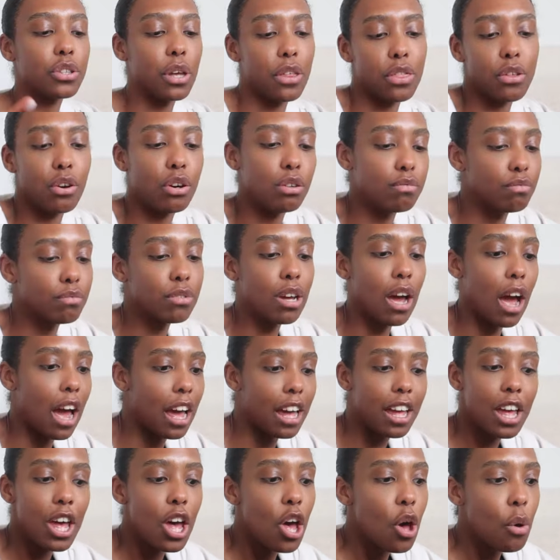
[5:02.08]
I thought,
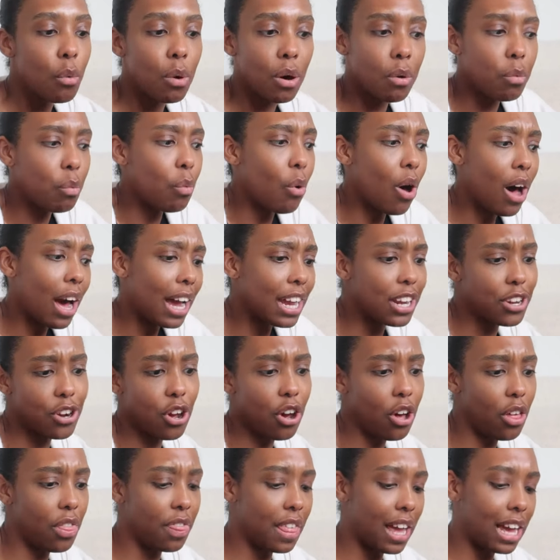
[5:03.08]
okay, well, why
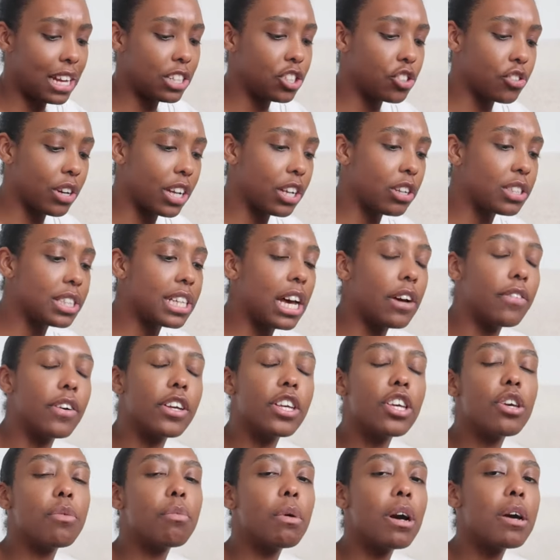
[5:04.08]
not then treat yourself?
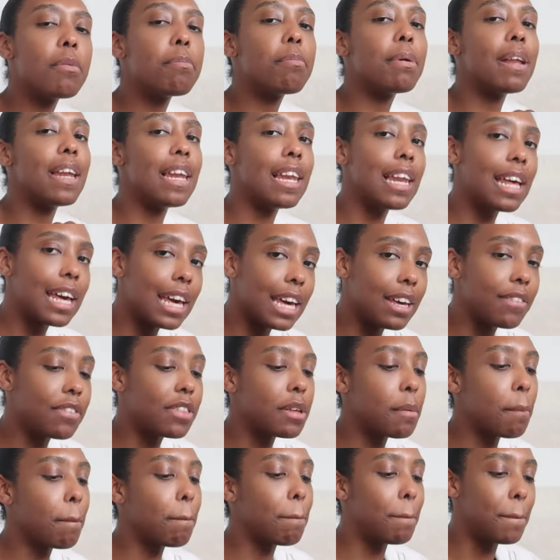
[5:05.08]
And you won't believe
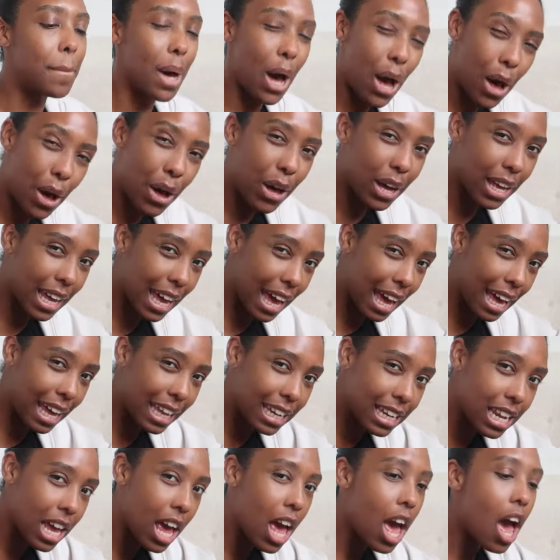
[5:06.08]
the
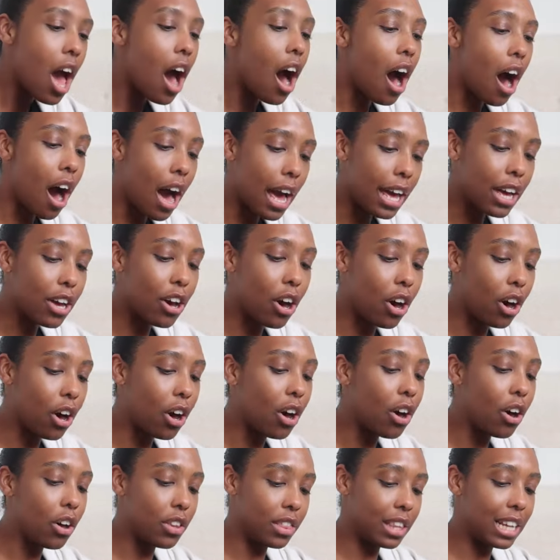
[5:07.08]
bargain I
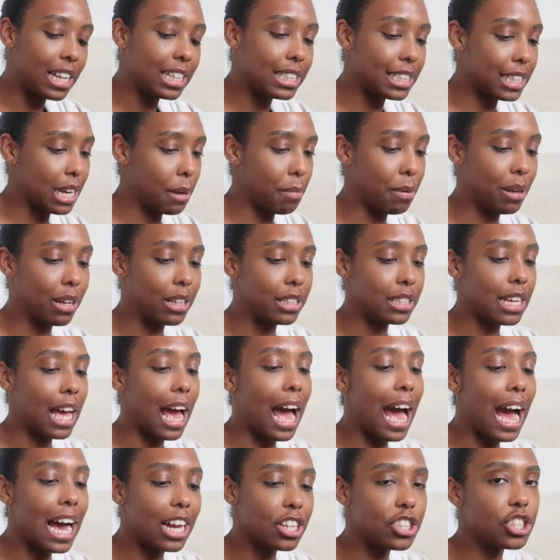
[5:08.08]
got on these slippers.
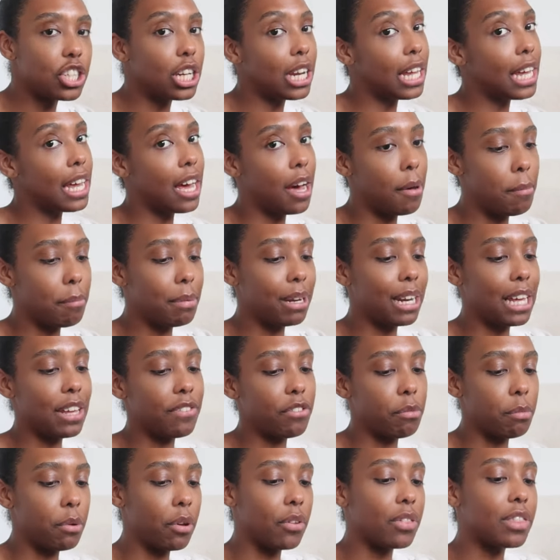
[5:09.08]
Actually
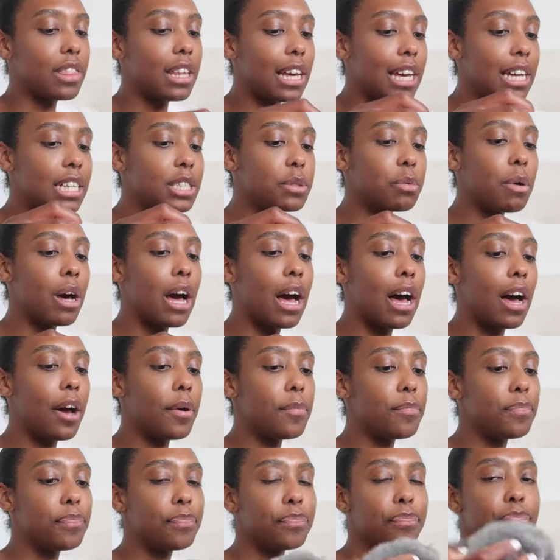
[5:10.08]
unbelievable. These
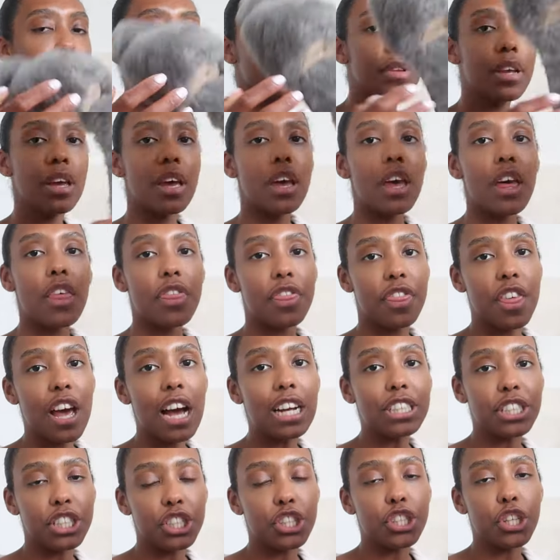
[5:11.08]
were
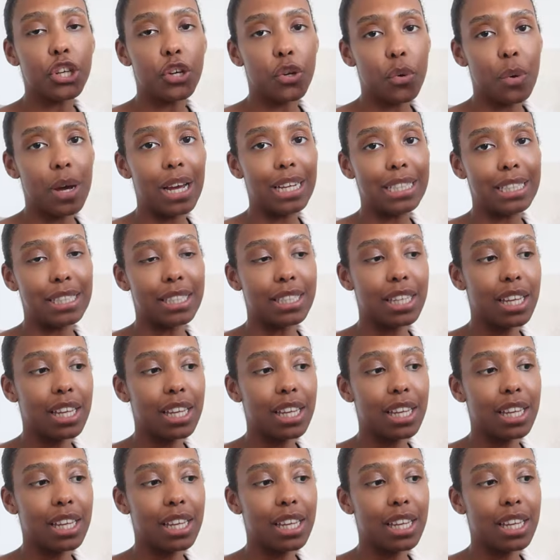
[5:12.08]
32 quid.